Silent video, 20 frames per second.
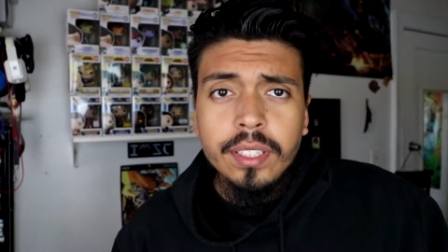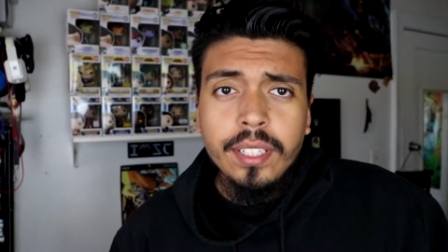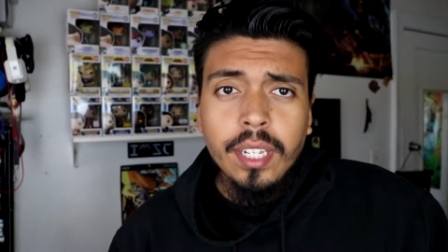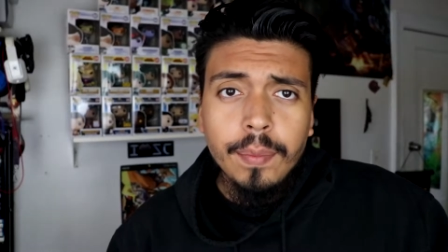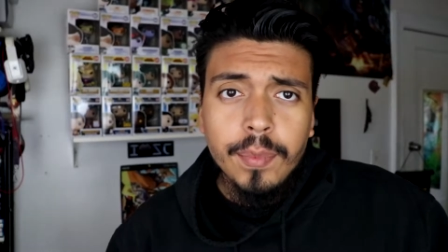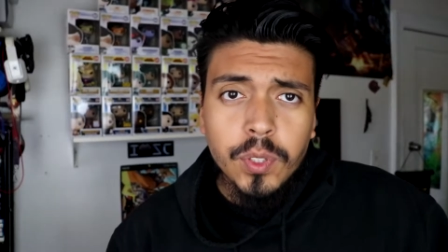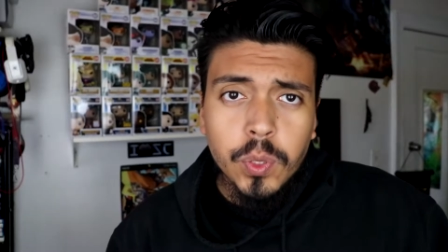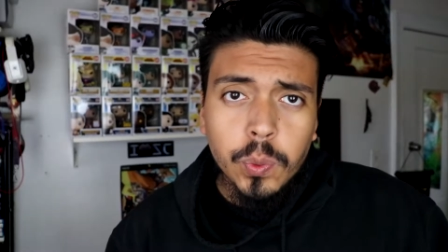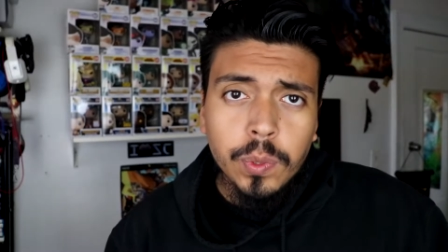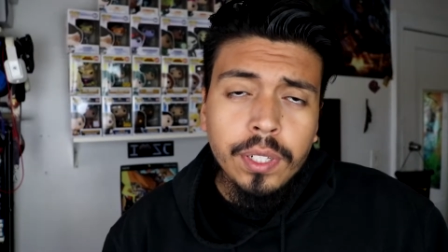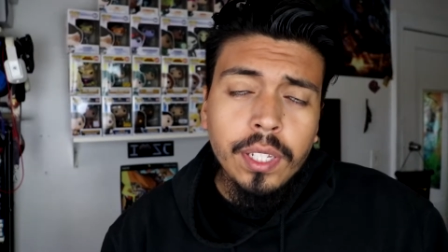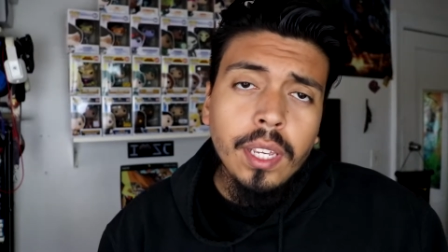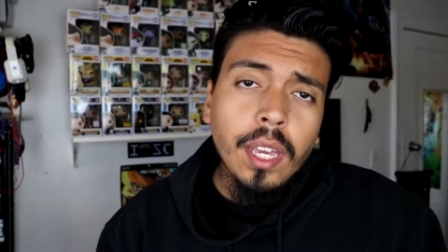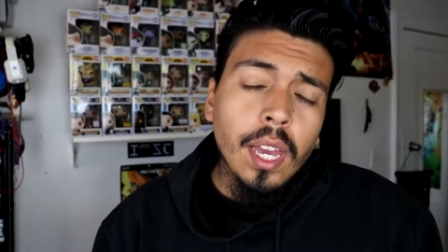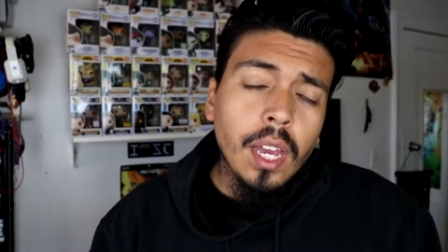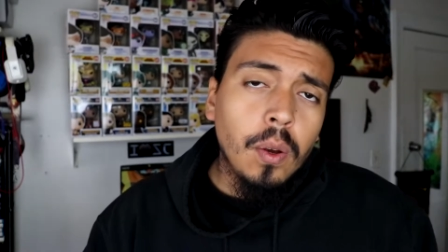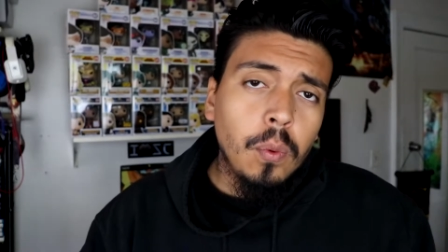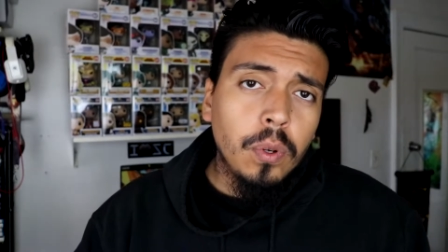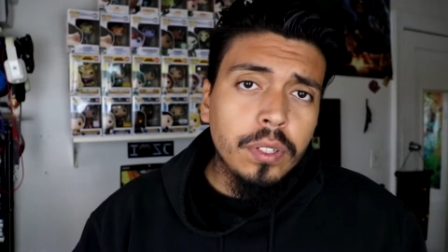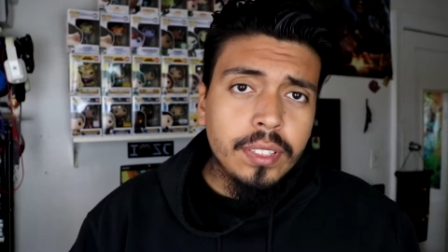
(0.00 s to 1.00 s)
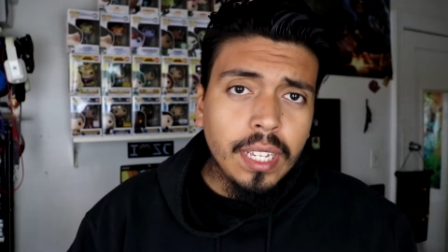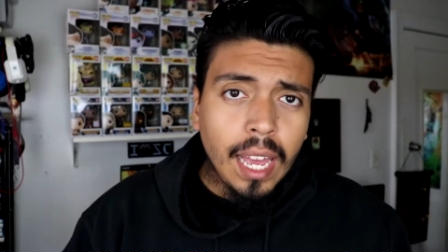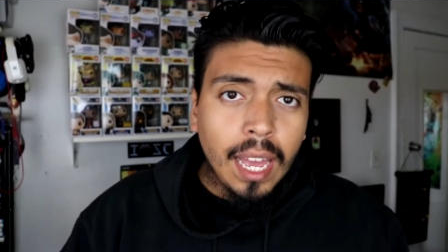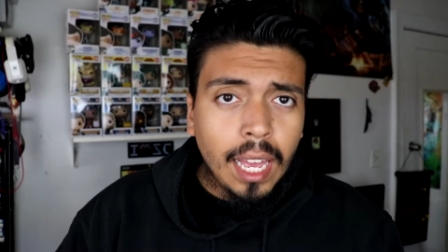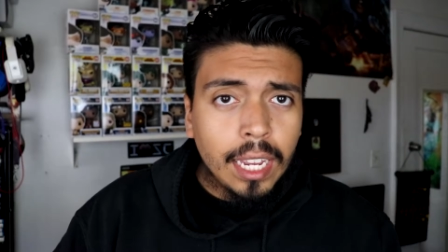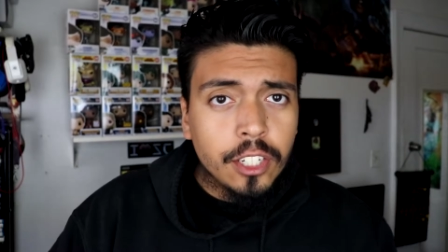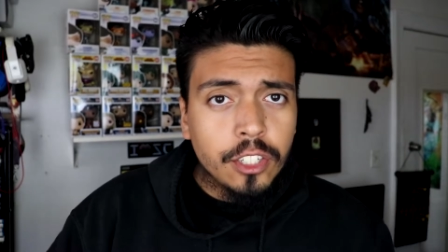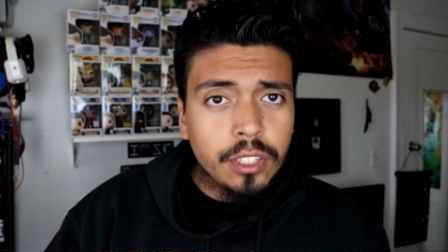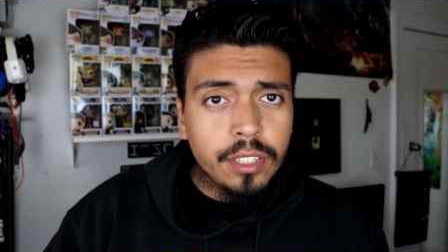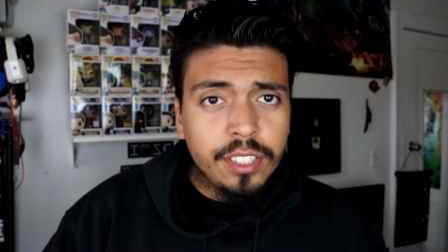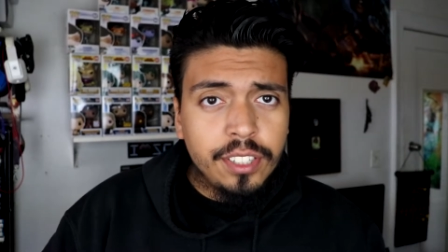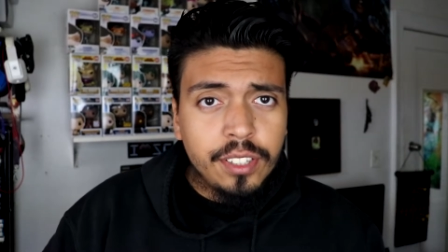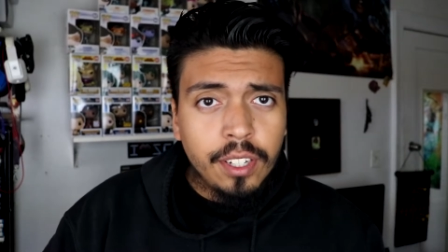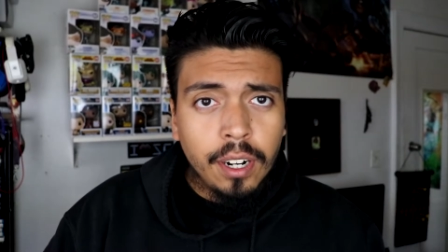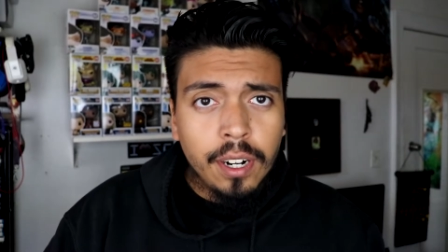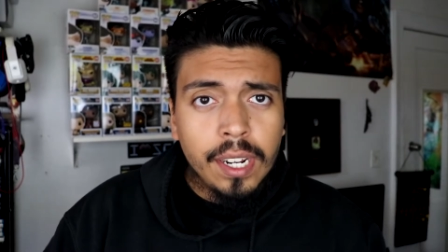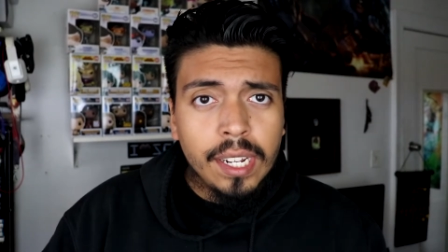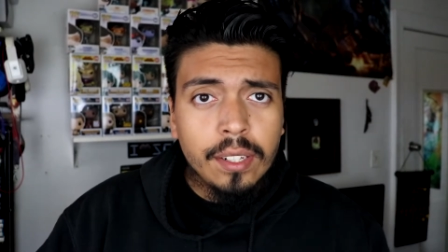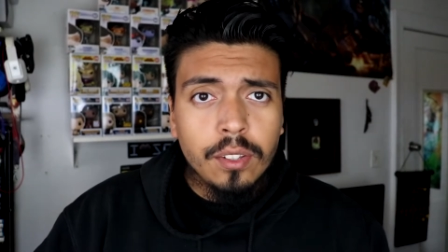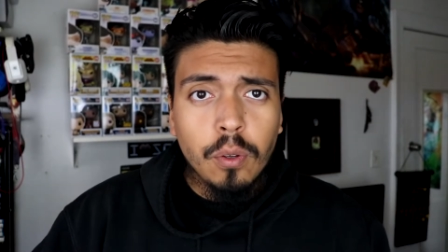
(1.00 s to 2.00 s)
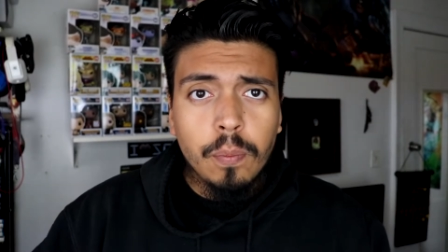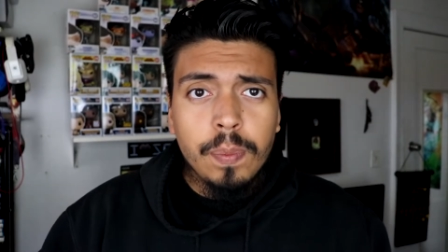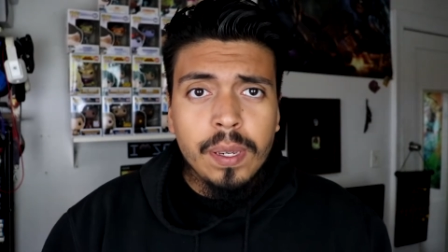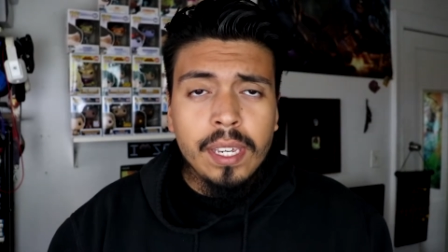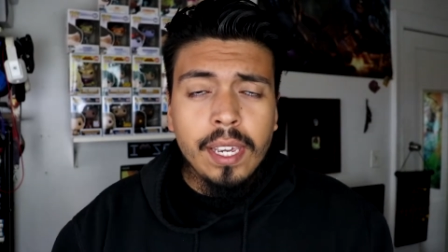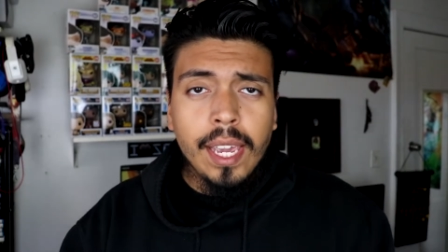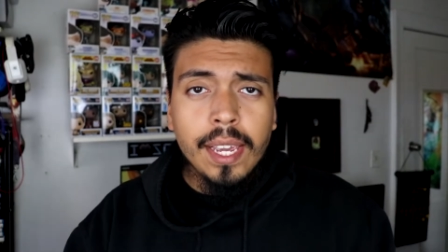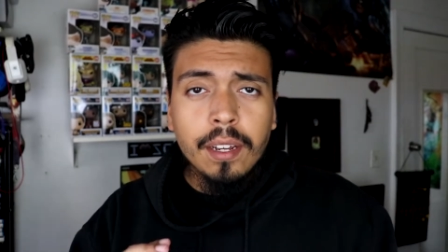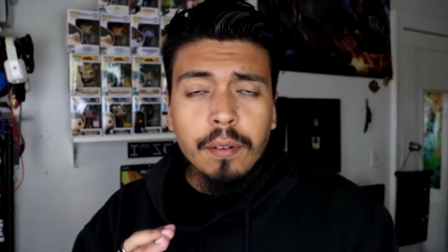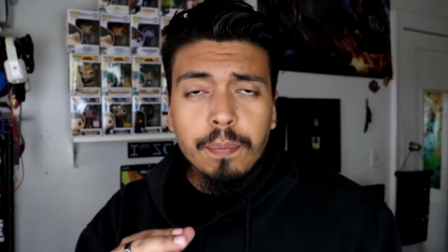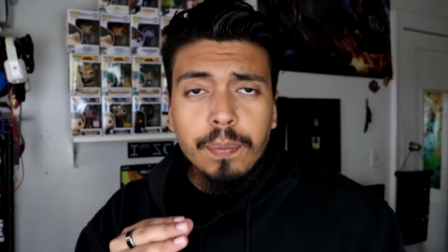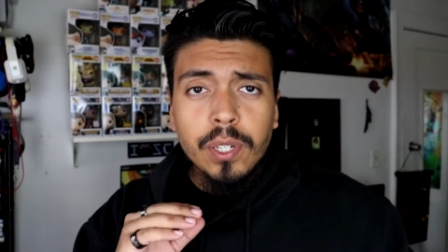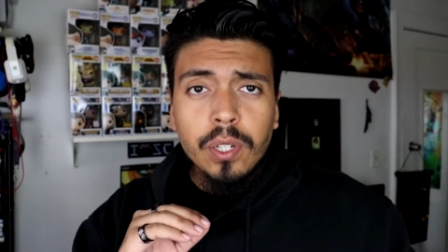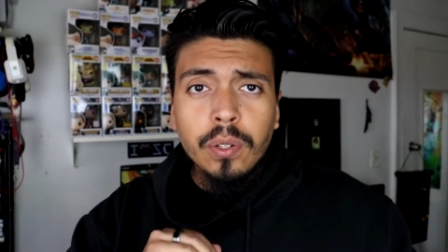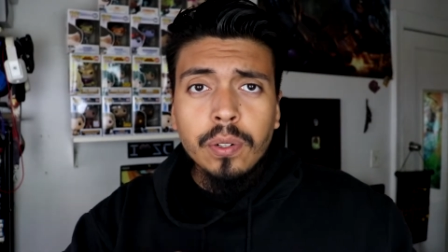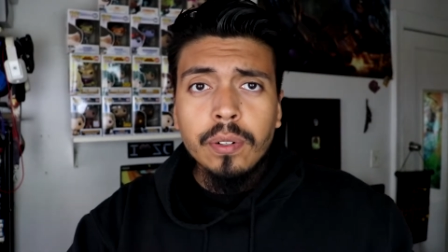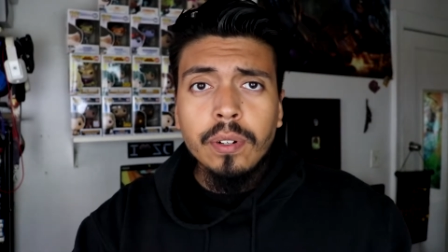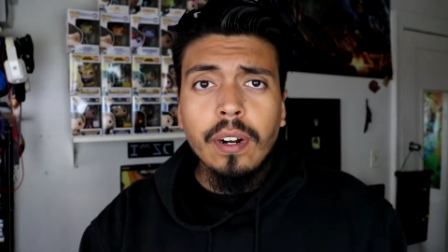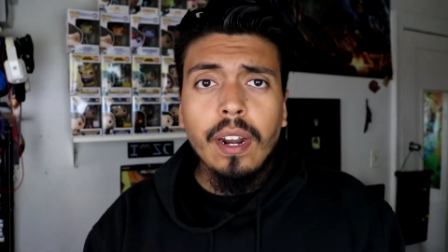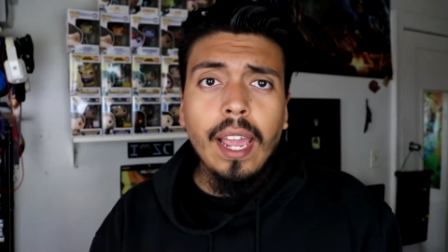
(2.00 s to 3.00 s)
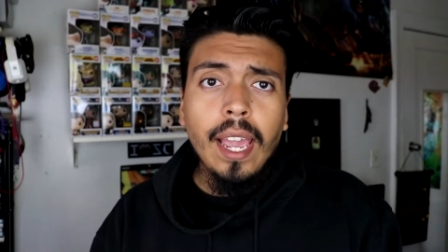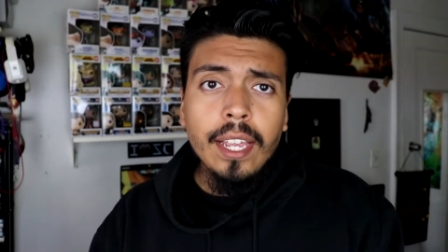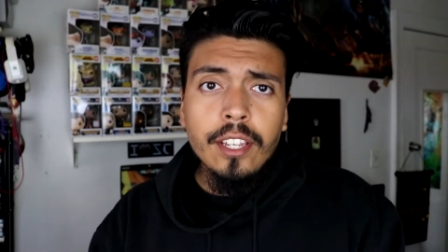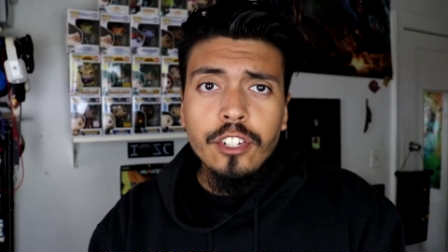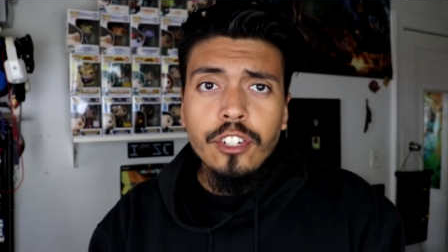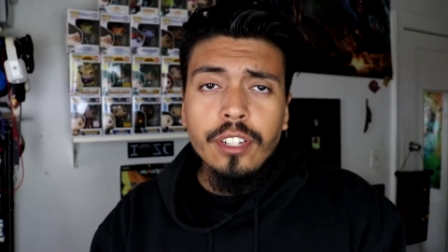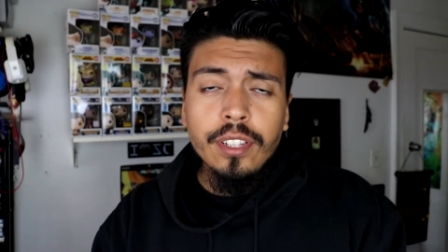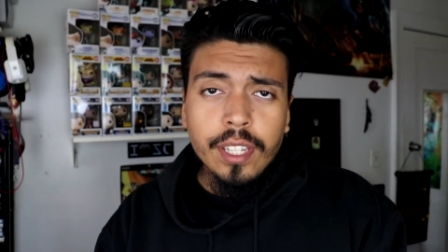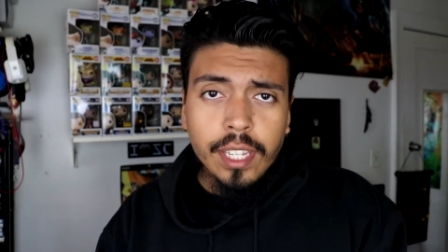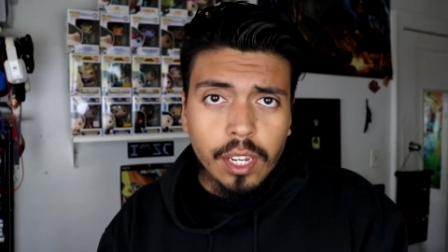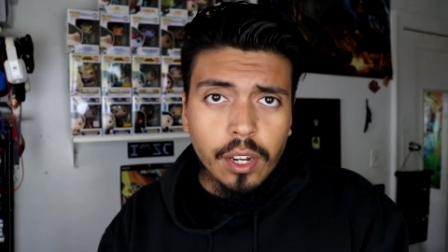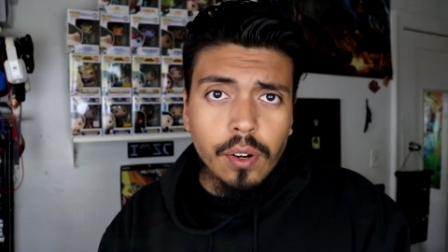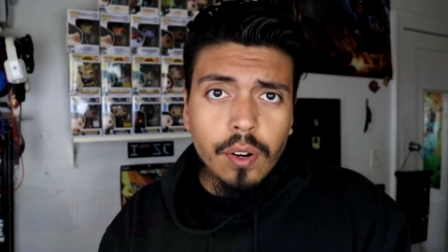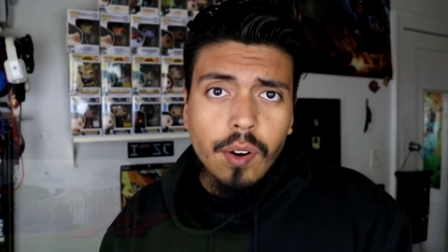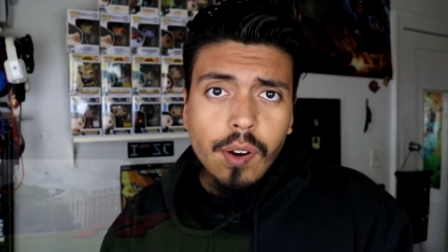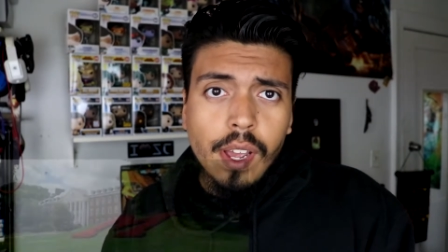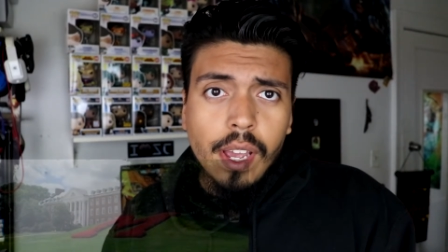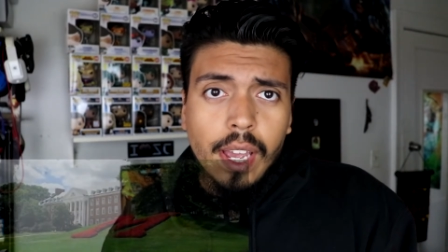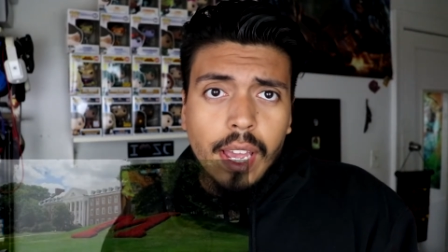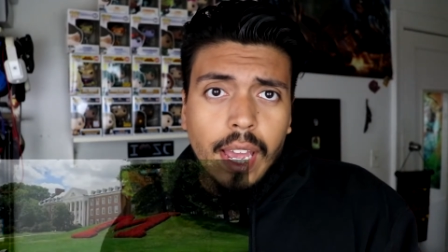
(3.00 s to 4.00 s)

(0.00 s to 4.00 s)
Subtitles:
Tim Sweeney was actually studying to be a computer engineer